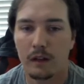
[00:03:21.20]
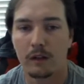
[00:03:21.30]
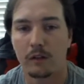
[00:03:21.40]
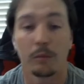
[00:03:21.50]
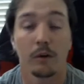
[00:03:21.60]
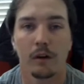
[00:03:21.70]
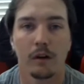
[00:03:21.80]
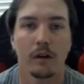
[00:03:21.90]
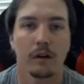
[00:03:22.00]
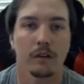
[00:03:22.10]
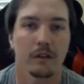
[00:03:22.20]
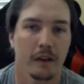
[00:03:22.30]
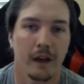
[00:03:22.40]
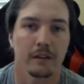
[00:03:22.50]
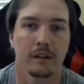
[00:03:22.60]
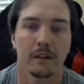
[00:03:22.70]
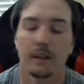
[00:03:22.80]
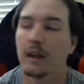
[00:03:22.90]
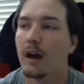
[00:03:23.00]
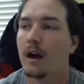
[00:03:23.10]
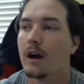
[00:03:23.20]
a little more sarcastically,